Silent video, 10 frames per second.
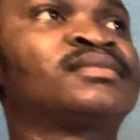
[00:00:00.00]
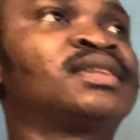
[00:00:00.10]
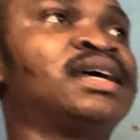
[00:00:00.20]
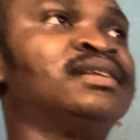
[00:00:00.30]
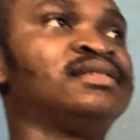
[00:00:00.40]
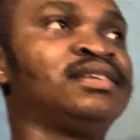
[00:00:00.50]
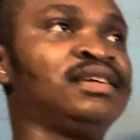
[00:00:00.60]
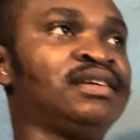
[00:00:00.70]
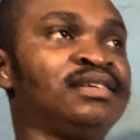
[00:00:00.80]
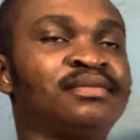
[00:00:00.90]
Then
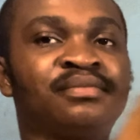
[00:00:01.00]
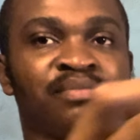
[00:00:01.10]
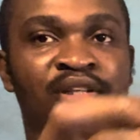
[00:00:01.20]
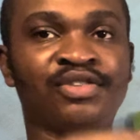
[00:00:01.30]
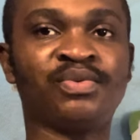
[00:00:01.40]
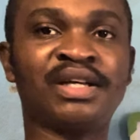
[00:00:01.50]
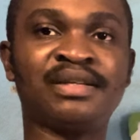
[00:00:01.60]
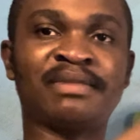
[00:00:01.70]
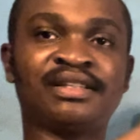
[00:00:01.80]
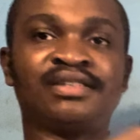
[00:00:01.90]
the place where the
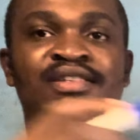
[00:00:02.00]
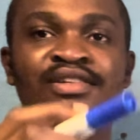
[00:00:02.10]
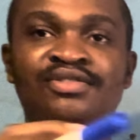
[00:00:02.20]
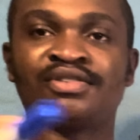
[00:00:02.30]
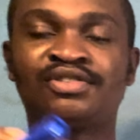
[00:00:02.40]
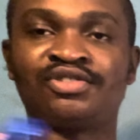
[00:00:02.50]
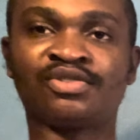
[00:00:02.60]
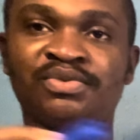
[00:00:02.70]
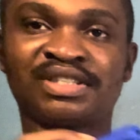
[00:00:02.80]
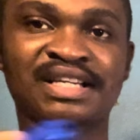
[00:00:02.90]
magistrate or the judge
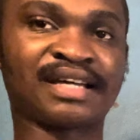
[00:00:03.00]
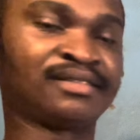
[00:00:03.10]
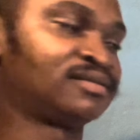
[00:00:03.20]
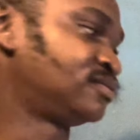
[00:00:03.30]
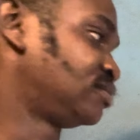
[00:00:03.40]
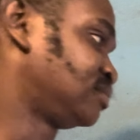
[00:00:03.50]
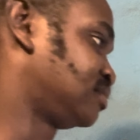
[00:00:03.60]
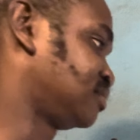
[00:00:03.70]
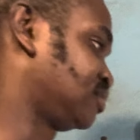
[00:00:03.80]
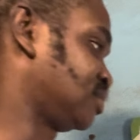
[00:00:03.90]
will sign.
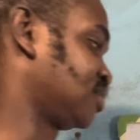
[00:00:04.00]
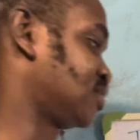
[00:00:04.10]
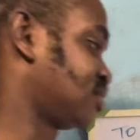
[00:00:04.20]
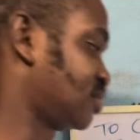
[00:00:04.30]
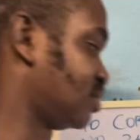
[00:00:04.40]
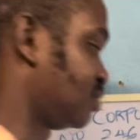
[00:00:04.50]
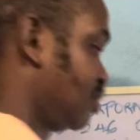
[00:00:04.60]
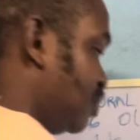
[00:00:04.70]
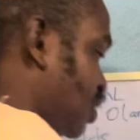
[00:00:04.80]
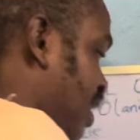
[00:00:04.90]
Just
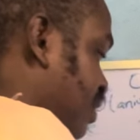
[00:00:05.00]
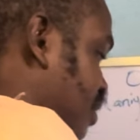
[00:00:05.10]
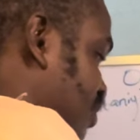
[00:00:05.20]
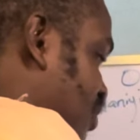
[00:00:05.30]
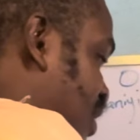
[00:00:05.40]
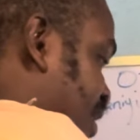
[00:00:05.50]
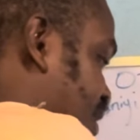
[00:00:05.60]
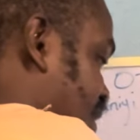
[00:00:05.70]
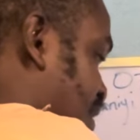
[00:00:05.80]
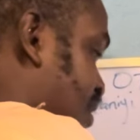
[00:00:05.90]
maybe like this,
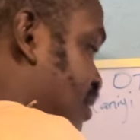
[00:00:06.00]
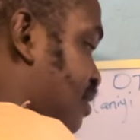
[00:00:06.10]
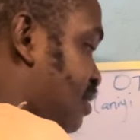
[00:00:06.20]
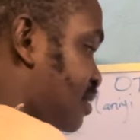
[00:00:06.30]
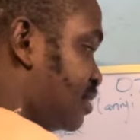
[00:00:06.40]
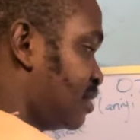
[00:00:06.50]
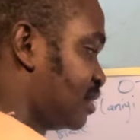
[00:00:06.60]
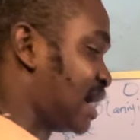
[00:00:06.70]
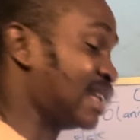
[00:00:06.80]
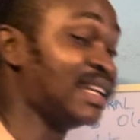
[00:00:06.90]
like here.
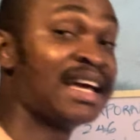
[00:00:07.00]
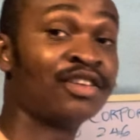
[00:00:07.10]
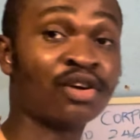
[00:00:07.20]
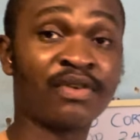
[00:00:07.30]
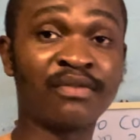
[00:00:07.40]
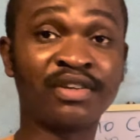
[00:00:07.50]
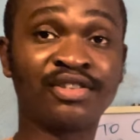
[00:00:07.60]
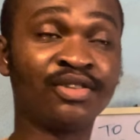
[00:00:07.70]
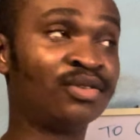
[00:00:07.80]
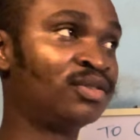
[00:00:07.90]
At the end of
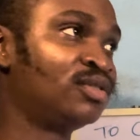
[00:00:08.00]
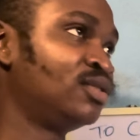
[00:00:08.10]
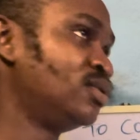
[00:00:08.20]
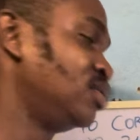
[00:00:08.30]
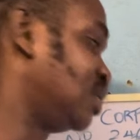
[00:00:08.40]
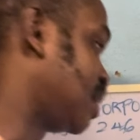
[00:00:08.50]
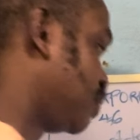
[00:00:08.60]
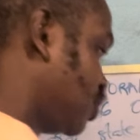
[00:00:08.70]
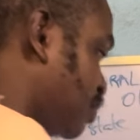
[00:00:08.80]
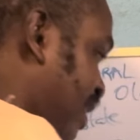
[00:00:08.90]
everything, you now
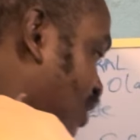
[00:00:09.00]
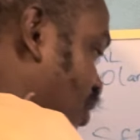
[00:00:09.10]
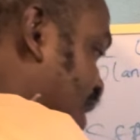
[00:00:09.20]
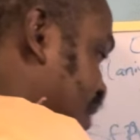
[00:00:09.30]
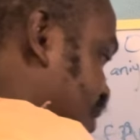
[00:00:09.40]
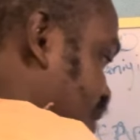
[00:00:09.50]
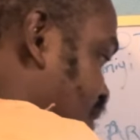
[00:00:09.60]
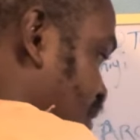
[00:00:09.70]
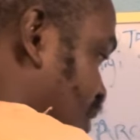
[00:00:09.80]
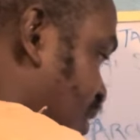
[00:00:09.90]
put by your right,
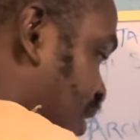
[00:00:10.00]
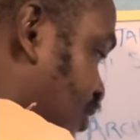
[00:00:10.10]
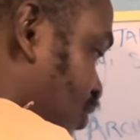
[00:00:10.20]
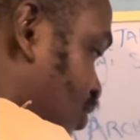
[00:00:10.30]
like this,